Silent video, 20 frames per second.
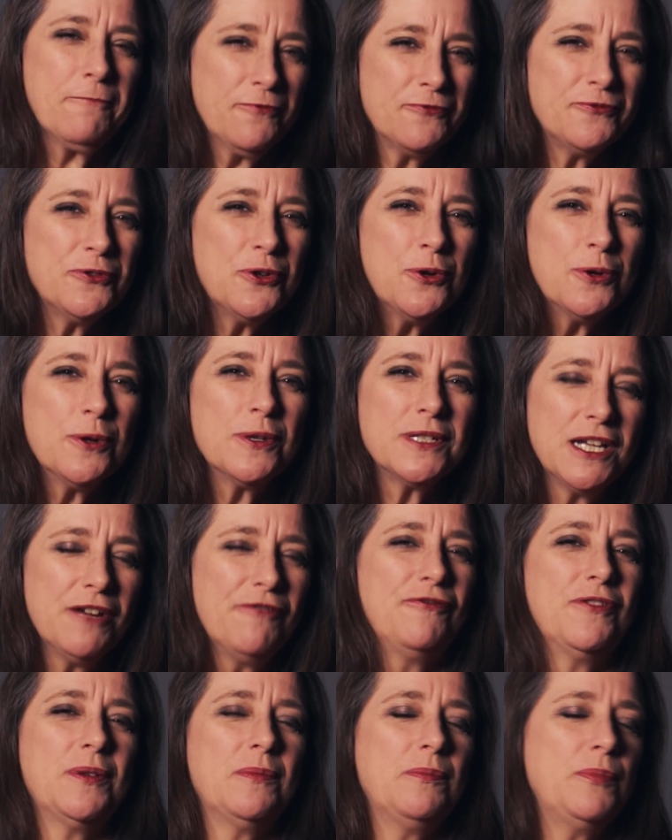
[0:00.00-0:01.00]
4
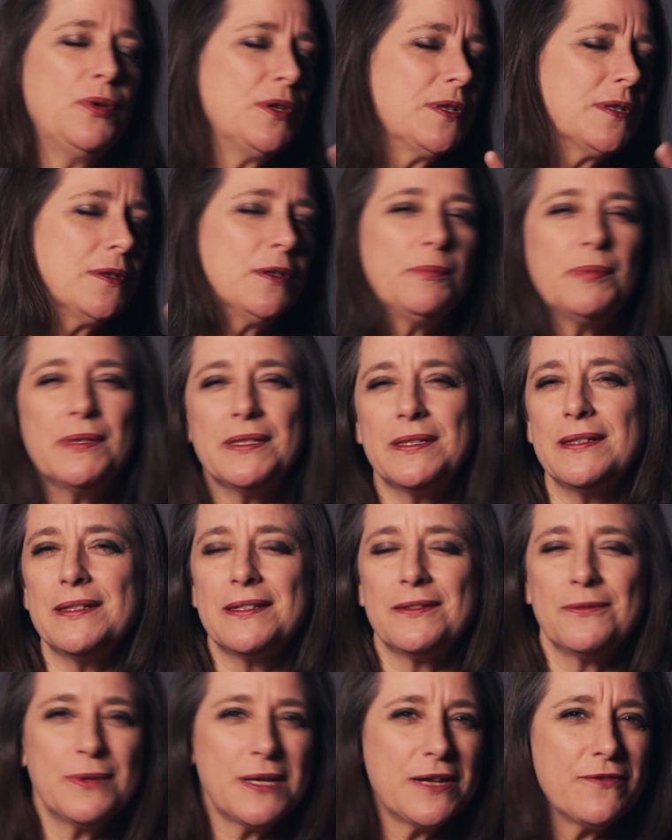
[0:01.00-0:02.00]
different personal
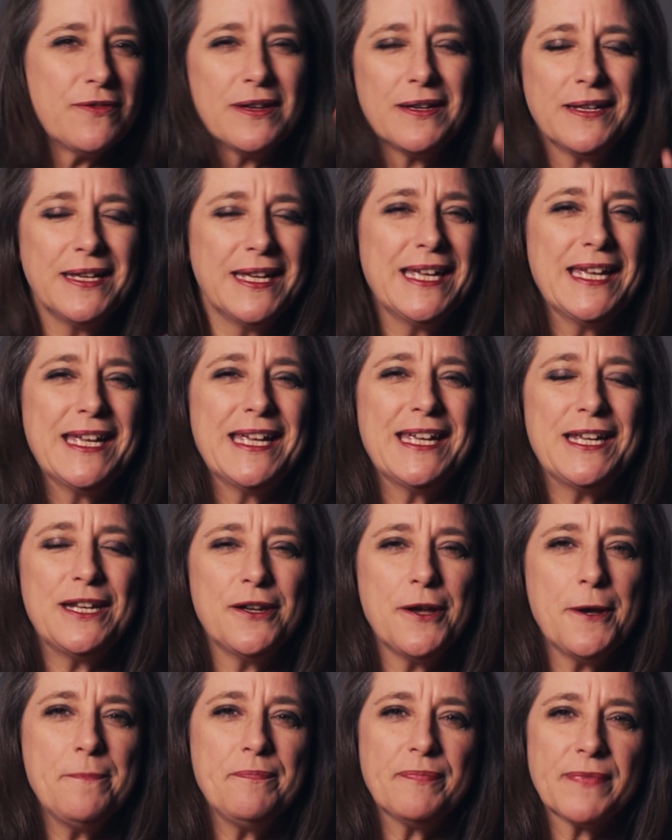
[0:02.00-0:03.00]
business, whatever, you
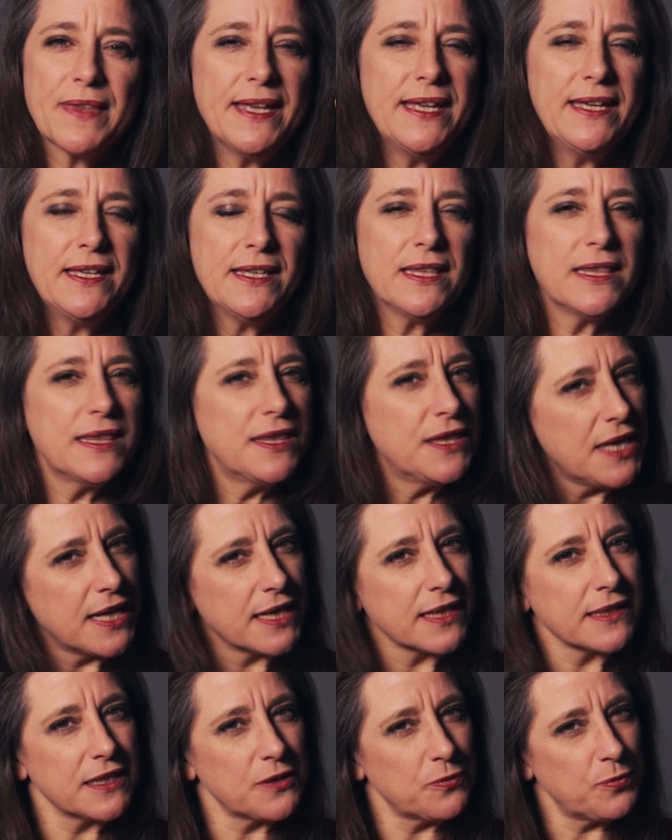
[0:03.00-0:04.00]
know,
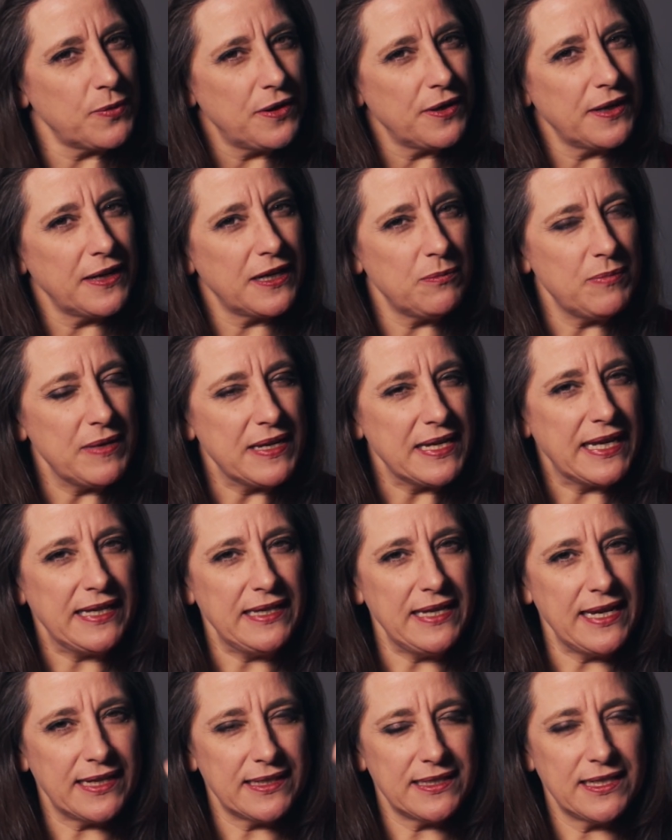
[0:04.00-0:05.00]
things that we are going to be
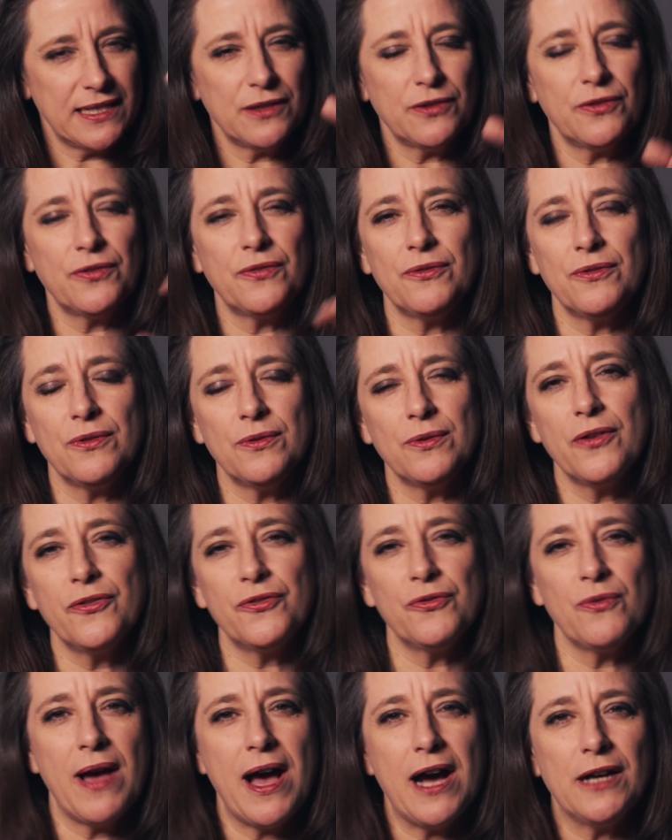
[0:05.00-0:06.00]
connecting
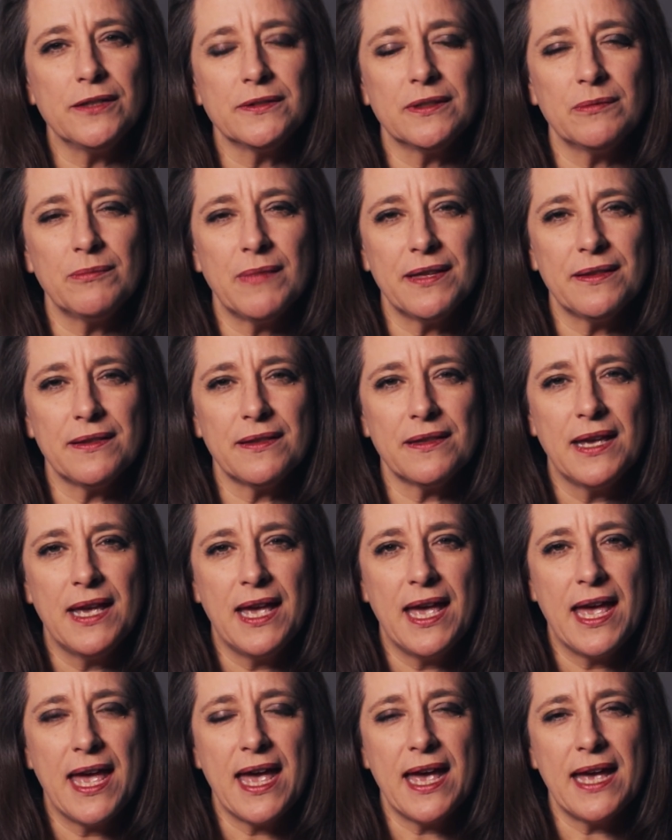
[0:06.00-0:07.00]
throughout the month.
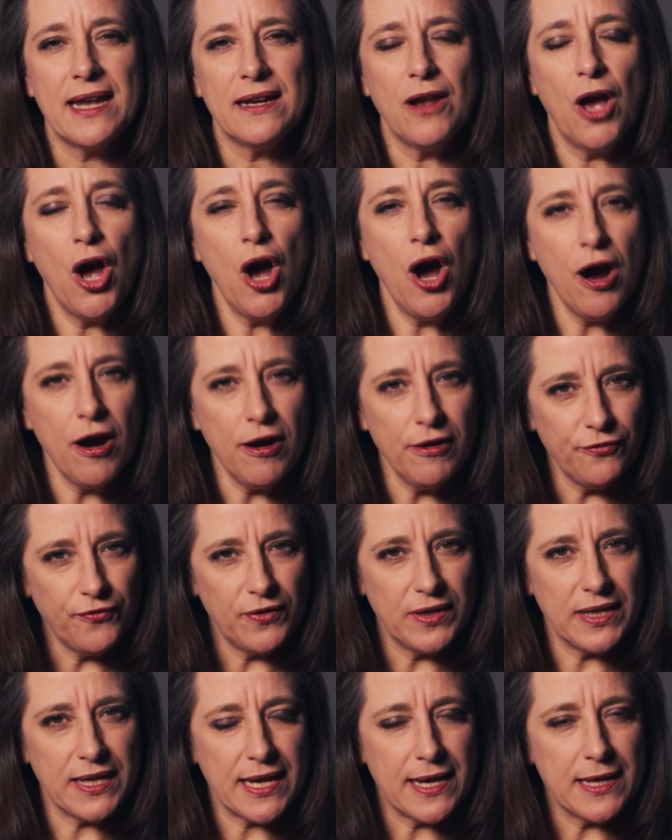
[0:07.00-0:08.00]
And
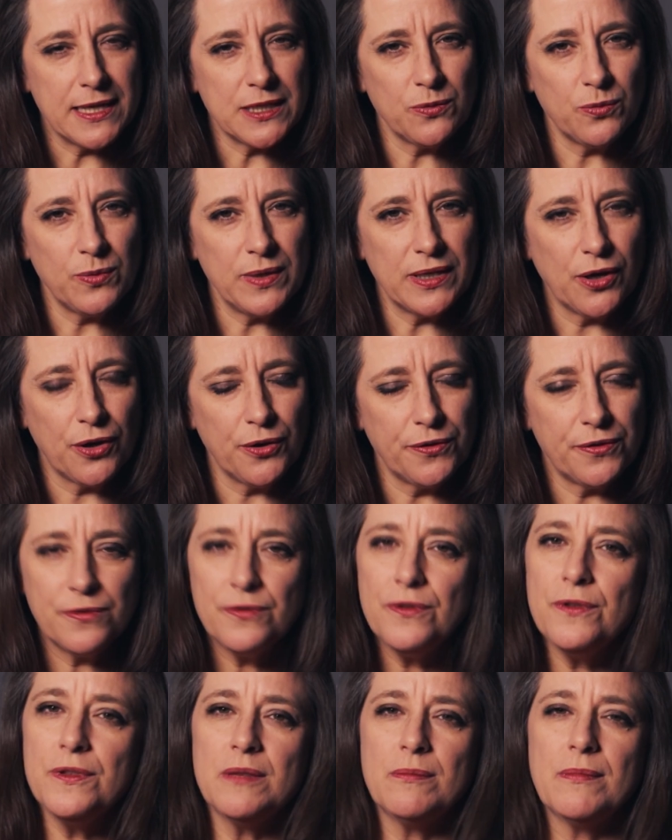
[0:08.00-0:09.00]
hopefully as we go
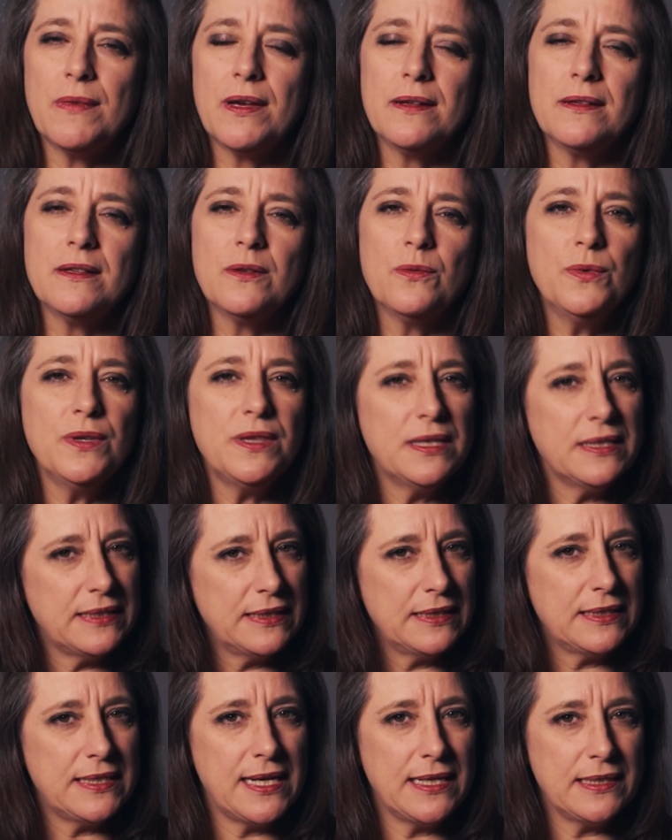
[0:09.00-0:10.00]
through the month with this
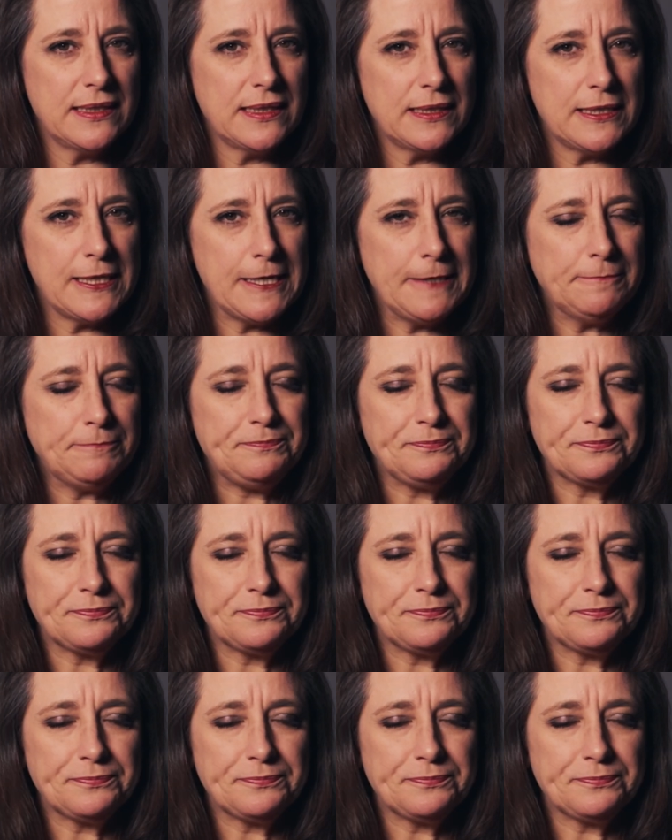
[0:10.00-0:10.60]
intensity,